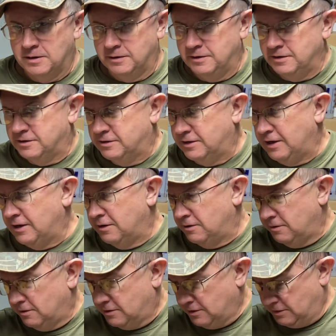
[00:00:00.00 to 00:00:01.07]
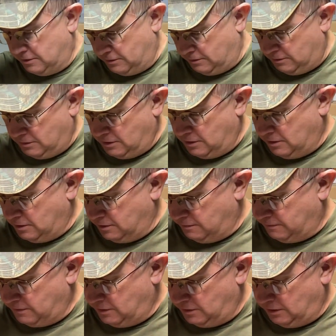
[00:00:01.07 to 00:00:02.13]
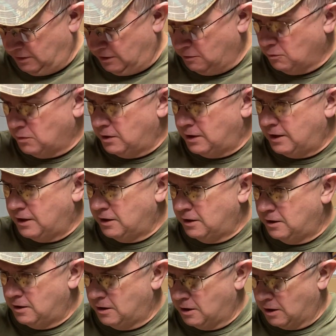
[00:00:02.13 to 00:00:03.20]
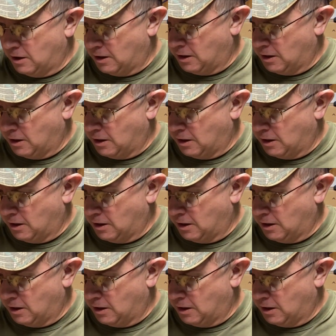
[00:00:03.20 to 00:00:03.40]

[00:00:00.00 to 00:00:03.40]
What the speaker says: the standard. If I can get one out of here.